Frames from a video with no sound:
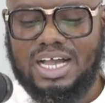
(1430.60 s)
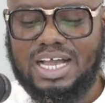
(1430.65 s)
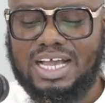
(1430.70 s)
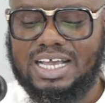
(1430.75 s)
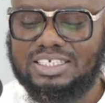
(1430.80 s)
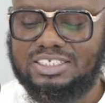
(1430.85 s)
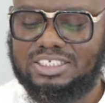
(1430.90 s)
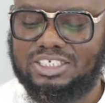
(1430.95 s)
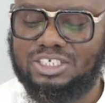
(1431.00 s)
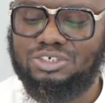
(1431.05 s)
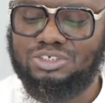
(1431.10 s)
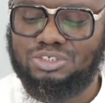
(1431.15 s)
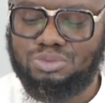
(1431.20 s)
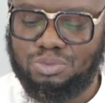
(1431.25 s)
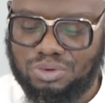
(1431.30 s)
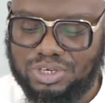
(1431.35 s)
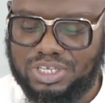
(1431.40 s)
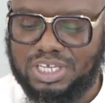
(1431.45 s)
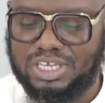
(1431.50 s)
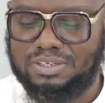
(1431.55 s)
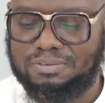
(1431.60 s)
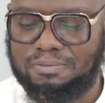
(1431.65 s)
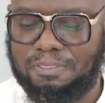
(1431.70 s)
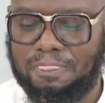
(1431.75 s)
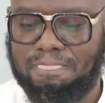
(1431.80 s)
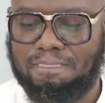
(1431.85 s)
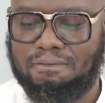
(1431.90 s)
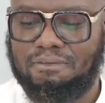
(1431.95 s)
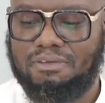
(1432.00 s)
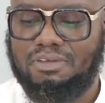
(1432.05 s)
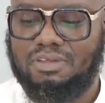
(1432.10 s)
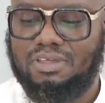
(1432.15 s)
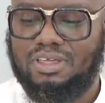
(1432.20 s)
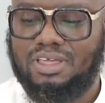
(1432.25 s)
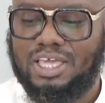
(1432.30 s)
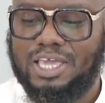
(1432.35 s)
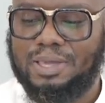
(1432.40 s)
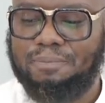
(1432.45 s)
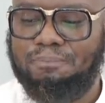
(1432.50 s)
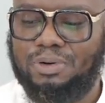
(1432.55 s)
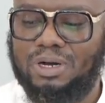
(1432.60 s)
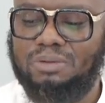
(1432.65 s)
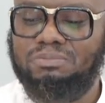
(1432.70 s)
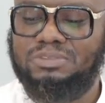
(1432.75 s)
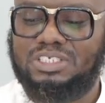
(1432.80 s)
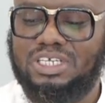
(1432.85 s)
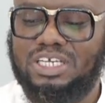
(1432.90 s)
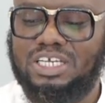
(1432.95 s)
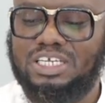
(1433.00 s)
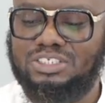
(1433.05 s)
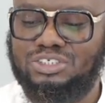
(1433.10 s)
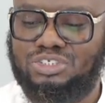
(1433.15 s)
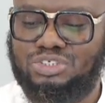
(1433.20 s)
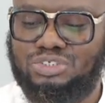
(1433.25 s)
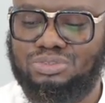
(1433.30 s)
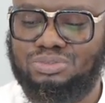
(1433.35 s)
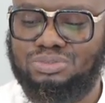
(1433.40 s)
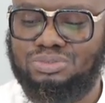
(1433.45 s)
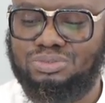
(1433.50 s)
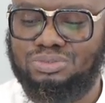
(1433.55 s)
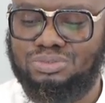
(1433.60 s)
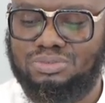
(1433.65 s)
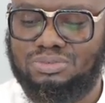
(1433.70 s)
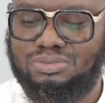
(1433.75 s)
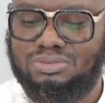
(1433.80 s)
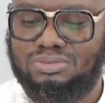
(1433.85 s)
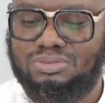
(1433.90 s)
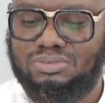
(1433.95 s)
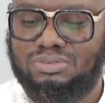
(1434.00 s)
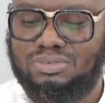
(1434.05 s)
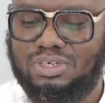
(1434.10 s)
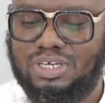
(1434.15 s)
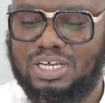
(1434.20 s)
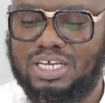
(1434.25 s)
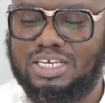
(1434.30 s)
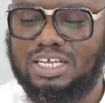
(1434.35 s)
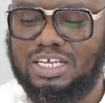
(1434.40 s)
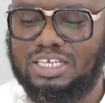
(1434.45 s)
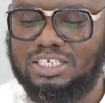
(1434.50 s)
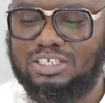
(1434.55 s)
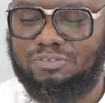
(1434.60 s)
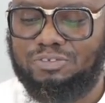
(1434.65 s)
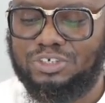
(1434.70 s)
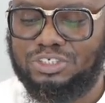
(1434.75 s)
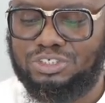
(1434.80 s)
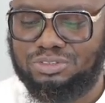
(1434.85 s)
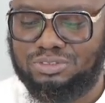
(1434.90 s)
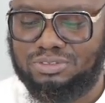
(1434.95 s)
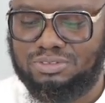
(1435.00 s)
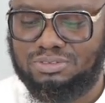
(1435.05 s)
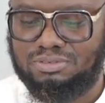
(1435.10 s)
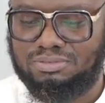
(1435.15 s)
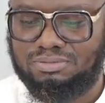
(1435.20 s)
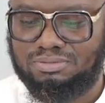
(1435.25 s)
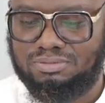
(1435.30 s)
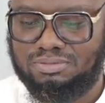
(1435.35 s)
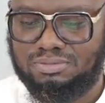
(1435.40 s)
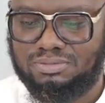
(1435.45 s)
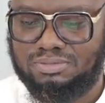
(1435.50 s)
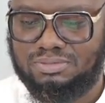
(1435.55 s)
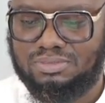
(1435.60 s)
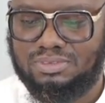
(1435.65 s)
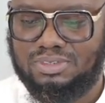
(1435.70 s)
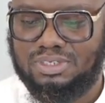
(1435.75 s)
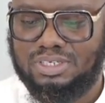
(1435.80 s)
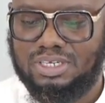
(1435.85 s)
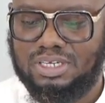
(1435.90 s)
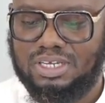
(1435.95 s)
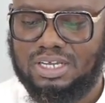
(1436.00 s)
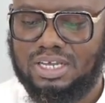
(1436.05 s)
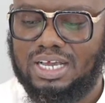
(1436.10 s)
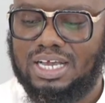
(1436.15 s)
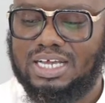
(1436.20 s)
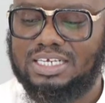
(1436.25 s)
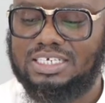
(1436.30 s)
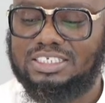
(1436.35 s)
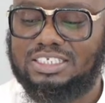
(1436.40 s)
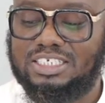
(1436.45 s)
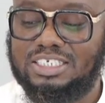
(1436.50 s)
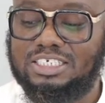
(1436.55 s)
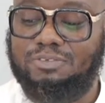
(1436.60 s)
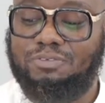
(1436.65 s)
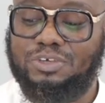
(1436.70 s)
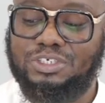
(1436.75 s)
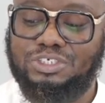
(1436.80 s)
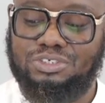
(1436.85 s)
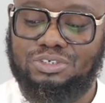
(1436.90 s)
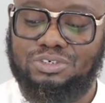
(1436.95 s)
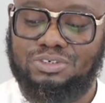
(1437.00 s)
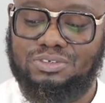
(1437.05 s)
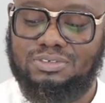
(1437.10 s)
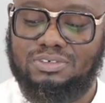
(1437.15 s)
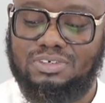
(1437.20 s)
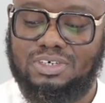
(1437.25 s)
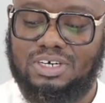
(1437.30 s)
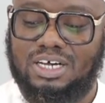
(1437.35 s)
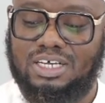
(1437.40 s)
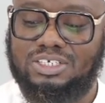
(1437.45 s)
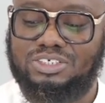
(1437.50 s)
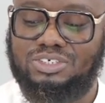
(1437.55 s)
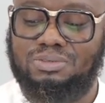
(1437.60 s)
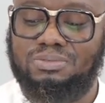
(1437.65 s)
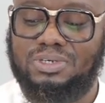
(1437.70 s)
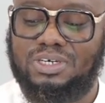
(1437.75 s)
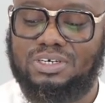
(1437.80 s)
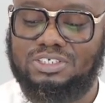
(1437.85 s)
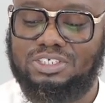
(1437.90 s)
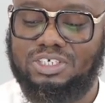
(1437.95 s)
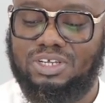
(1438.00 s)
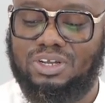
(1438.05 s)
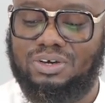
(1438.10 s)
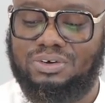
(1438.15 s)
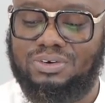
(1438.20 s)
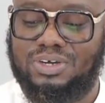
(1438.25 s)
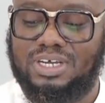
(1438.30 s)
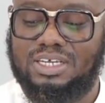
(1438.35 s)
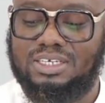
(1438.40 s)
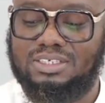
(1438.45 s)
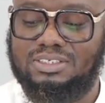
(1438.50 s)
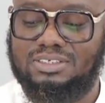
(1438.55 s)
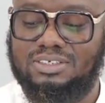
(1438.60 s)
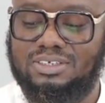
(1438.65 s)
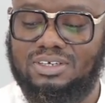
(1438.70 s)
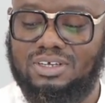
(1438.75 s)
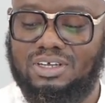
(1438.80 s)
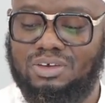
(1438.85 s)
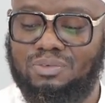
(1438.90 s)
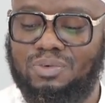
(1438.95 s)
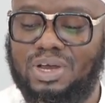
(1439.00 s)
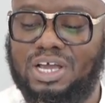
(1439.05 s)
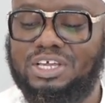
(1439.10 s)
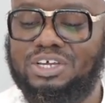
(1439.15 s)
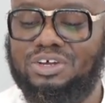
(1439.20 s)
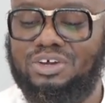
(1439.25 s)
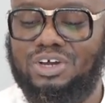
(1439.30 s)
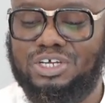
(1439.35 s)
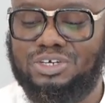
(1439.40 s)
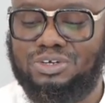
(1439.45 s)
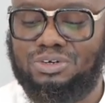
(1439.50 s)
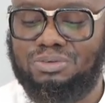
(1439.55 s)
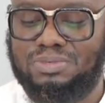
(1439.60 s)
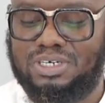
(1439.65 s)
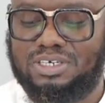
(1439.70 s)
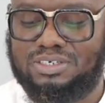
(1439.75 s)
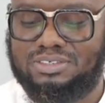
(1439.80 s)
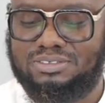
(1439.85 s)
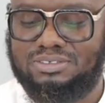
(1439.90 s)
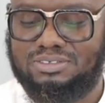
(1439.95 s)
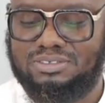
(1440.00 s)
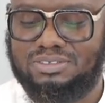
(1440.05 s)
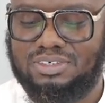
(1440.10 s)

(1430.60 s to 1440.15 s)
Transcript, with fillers: as he was walking, he bumped into an individual. And this individual asked uh, Umar radiallahu anh, where are you going Umar?